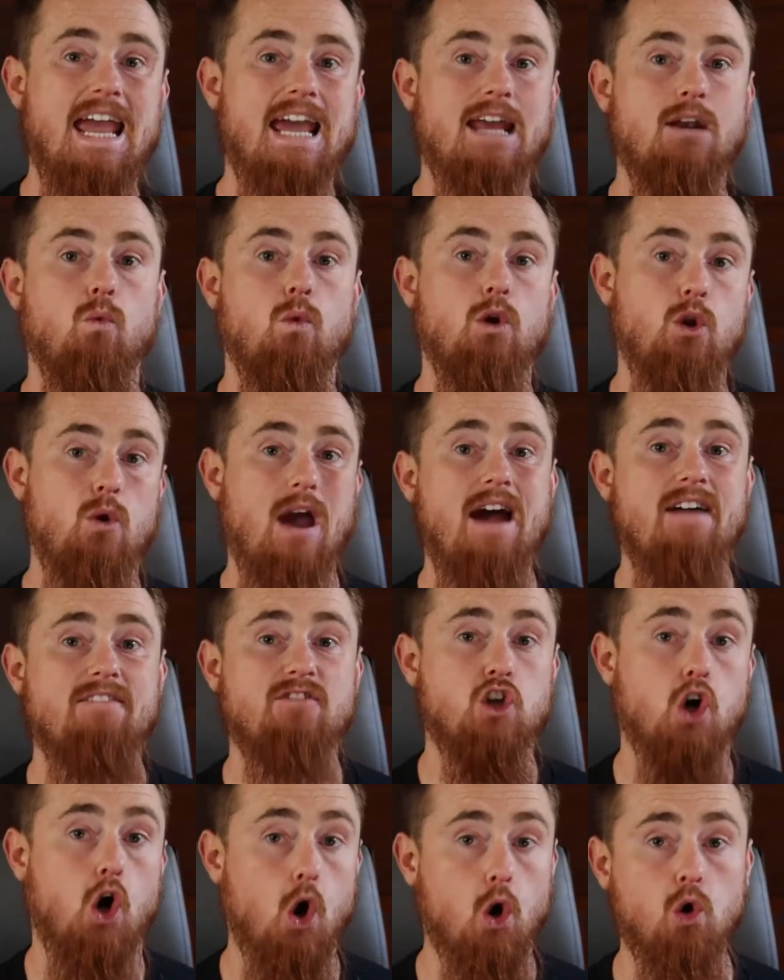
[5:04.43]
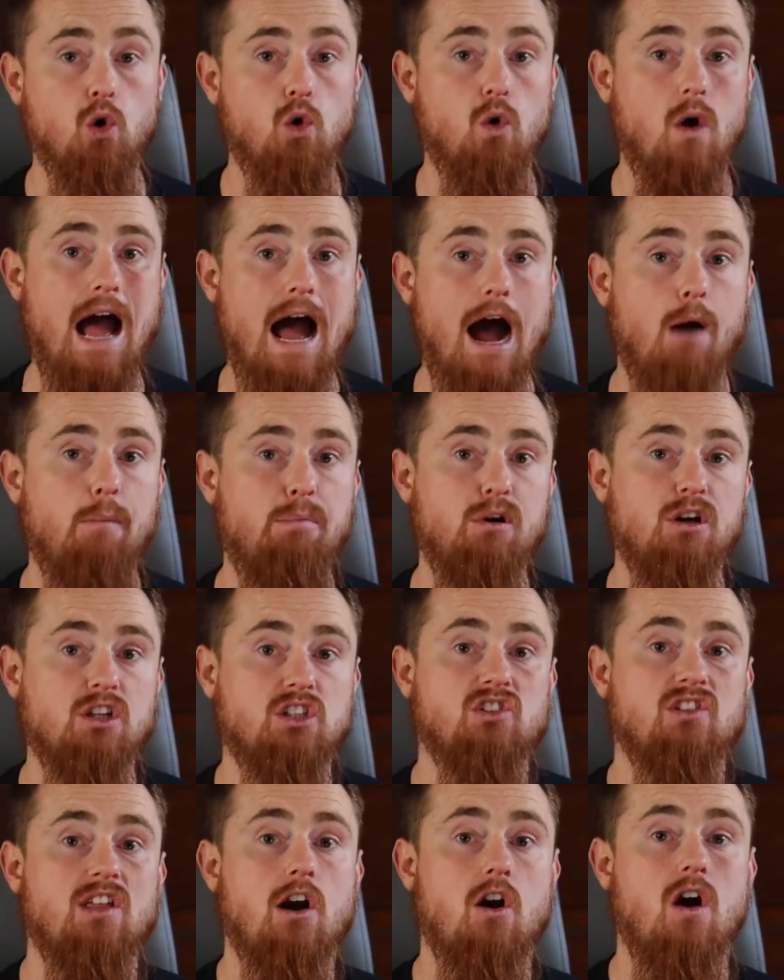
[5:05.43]
And when you have total
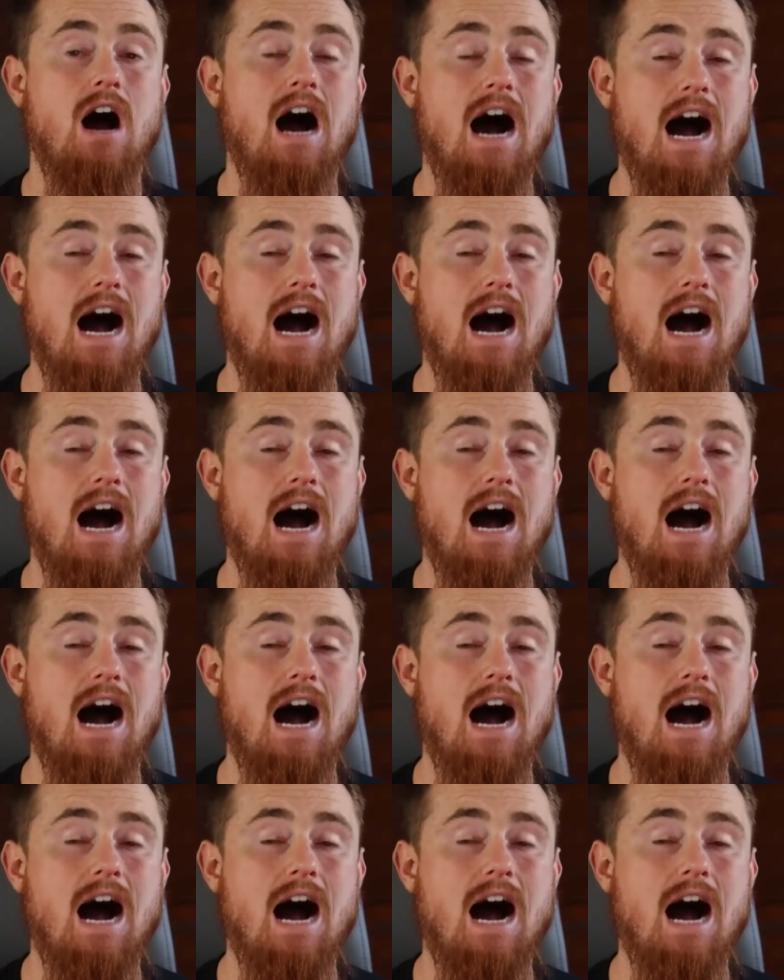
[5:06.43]
outputs that are